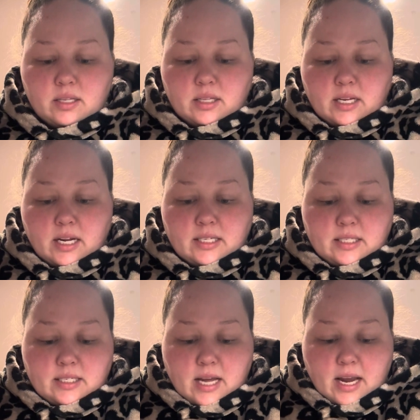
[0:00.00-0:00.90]
Today's
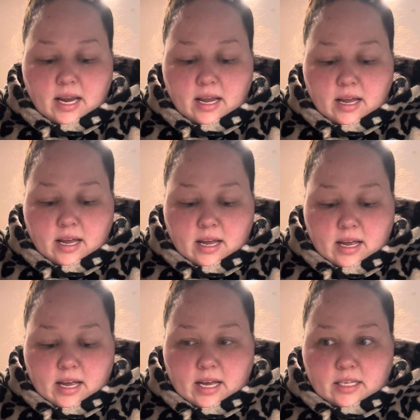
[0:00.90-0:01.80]
date
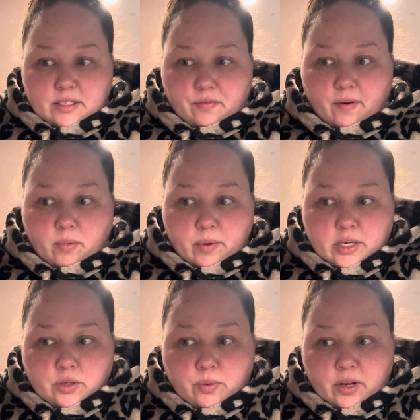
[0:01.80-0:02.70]
is February
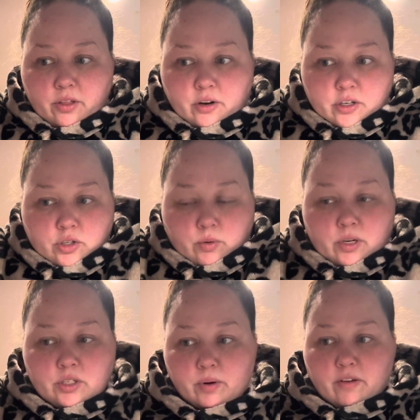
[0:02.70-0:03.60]
23rd,
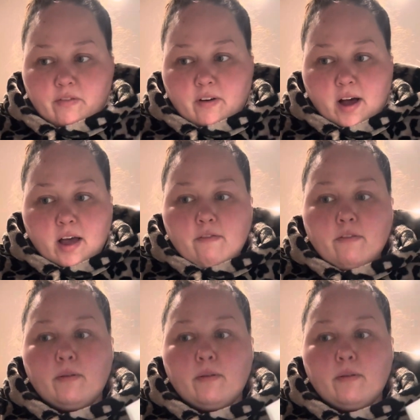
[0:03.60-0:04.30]
2025,